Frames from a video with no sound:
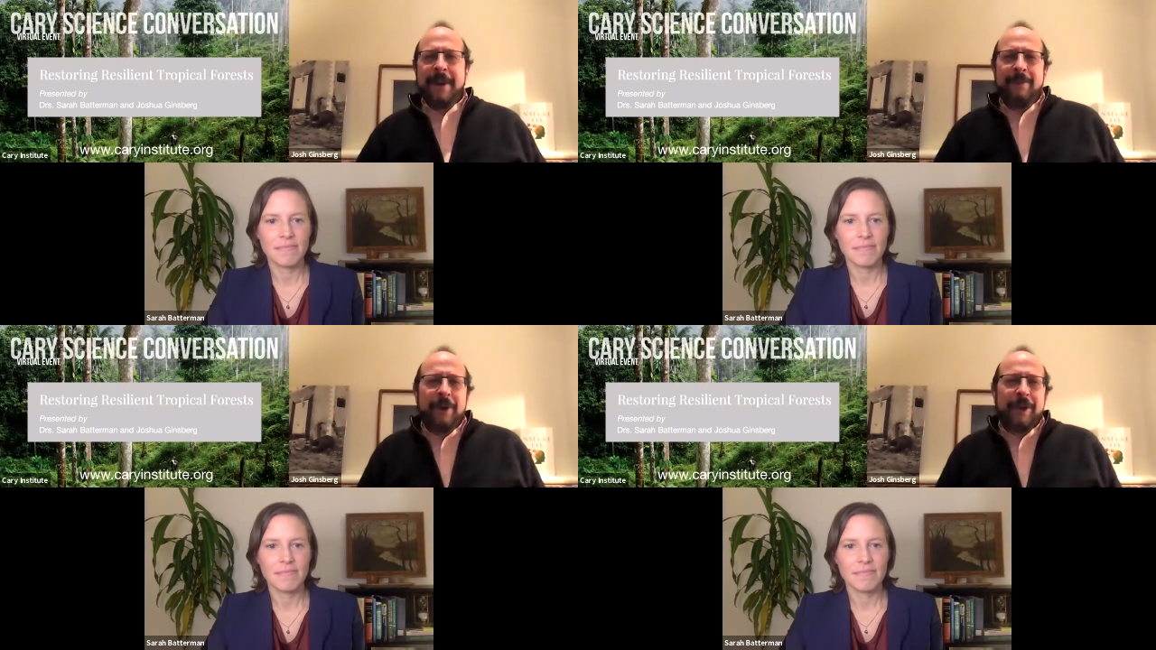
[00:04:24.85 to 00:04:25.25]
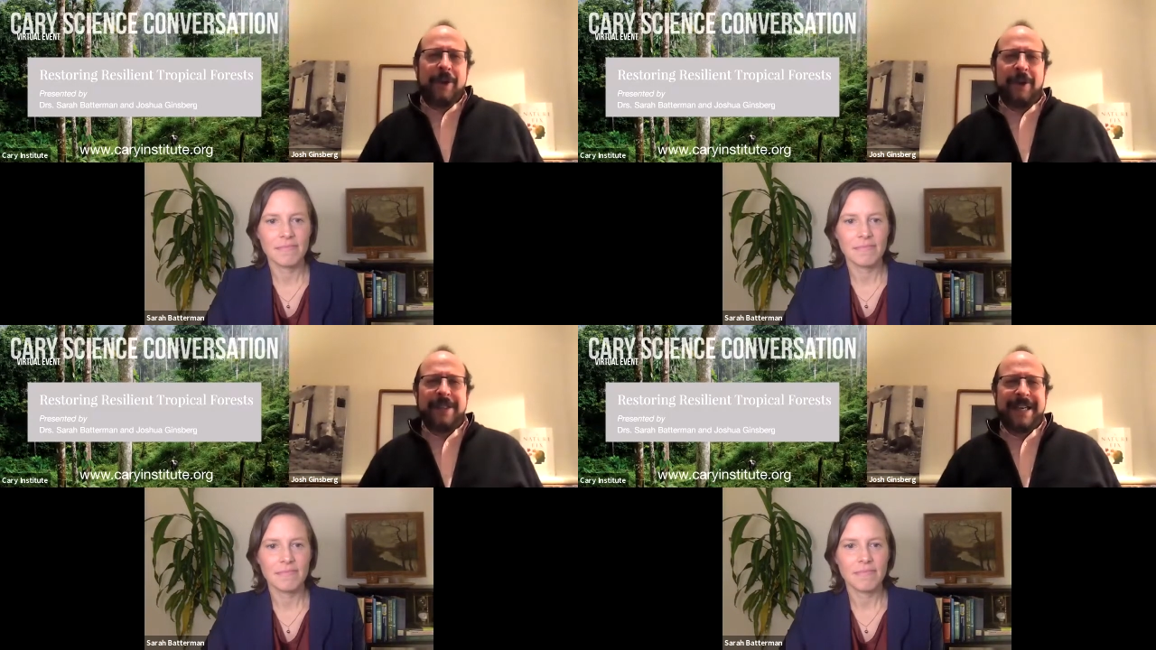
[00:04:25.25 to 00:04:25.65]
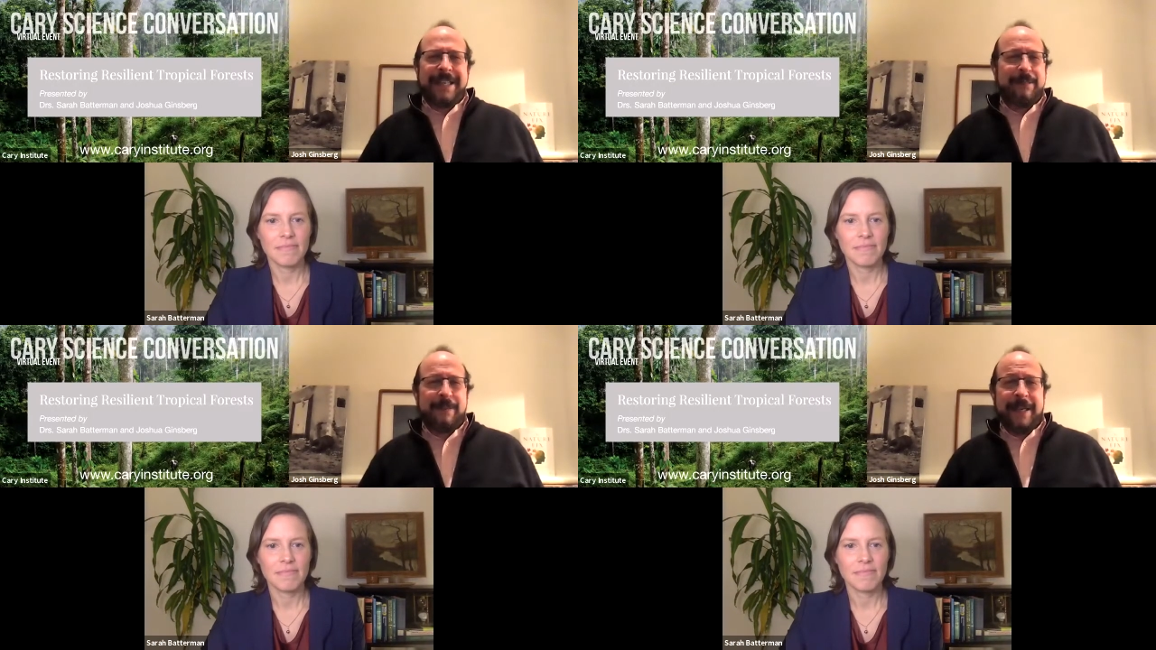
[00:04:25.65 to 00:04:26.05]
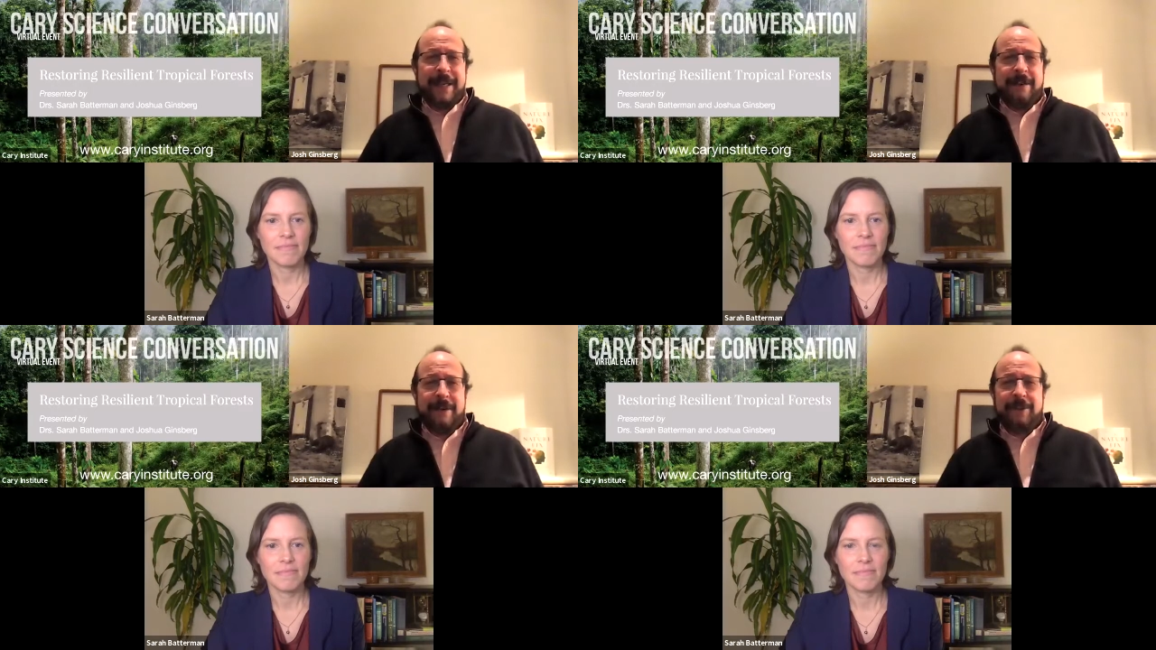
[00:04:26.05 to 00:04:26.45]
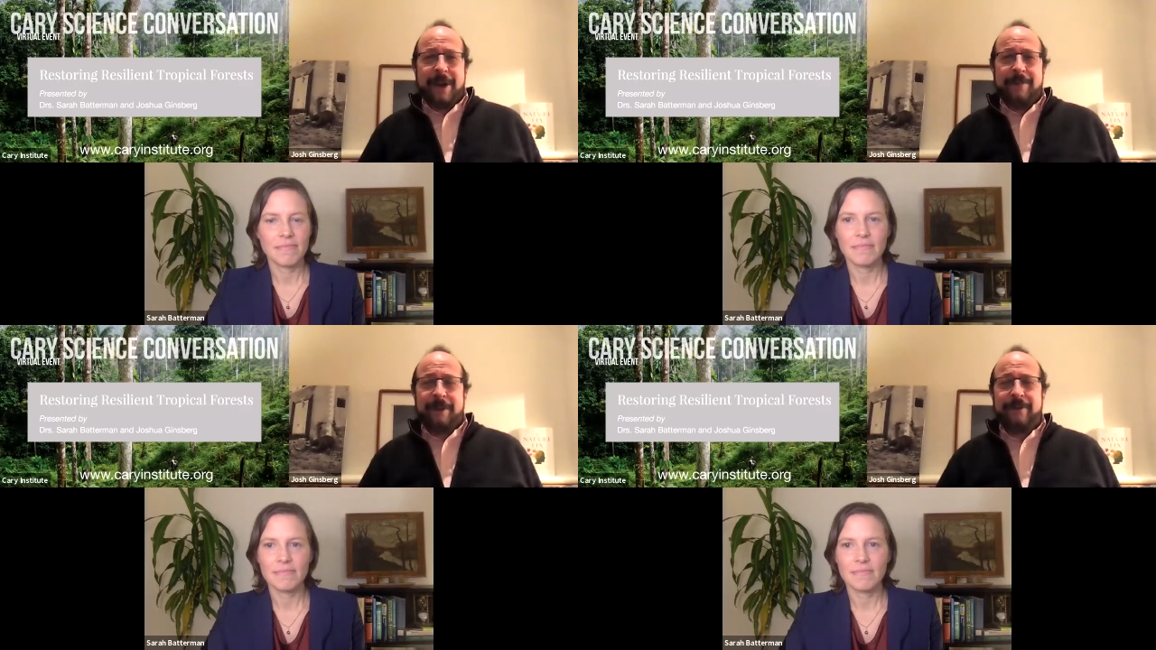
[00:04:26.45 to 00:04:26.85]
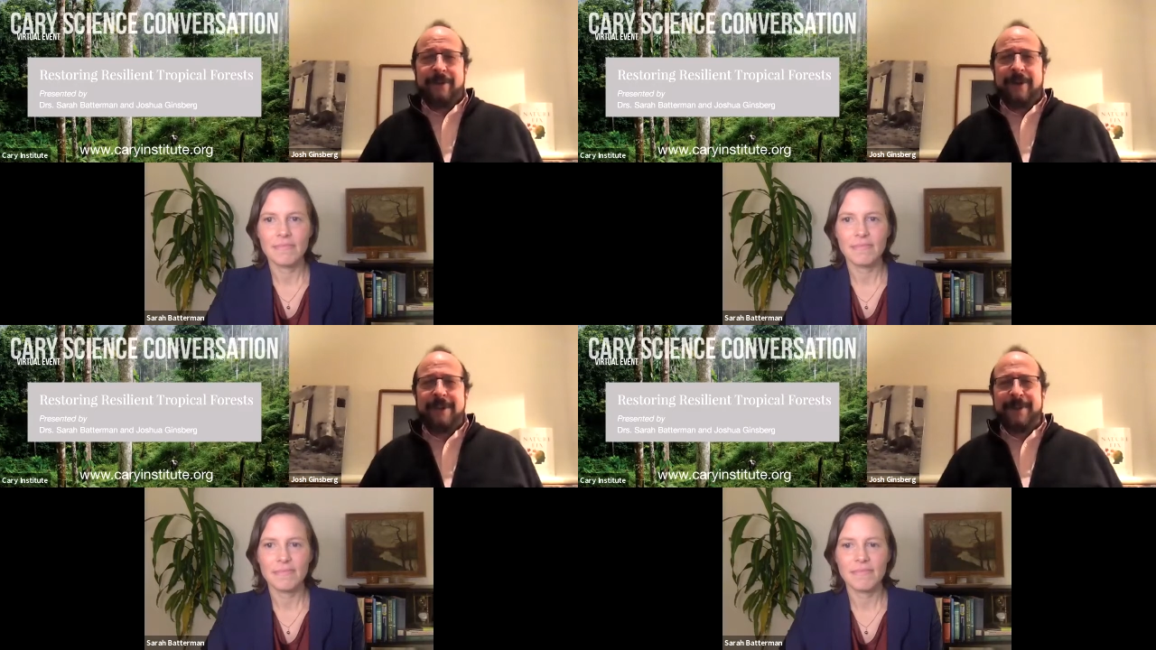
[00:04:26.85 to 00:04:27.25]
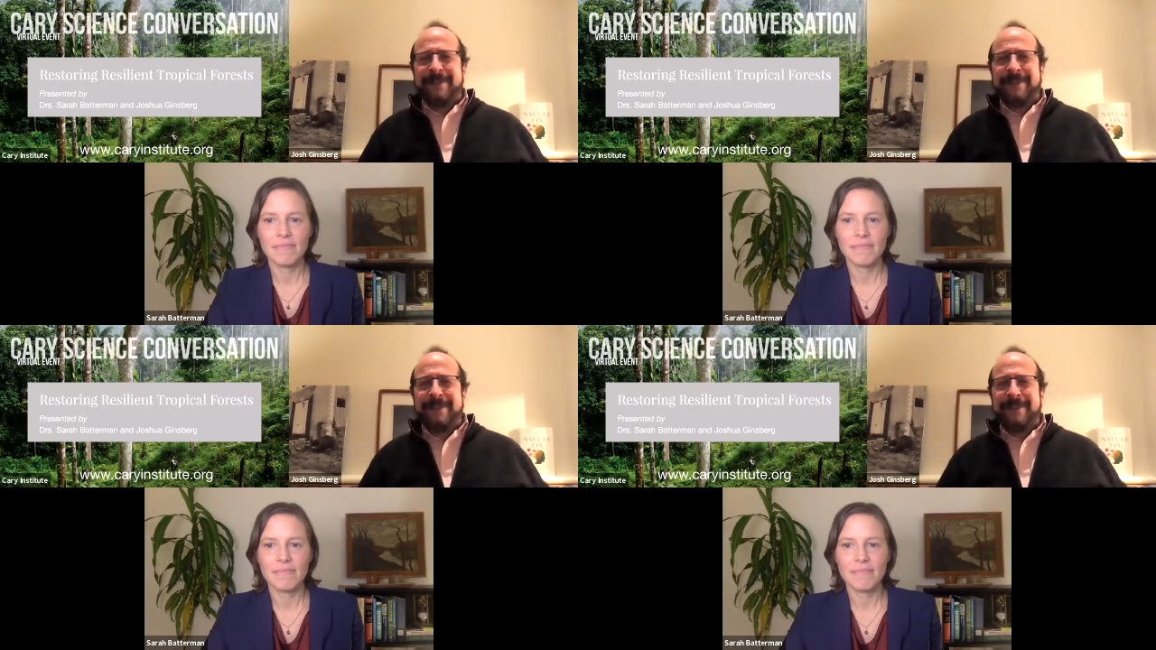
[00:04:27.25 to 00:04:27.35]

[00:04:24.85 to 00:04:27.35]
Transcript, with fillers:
Speaker 1: But I'm really curious. I spent a year in a tropical forest,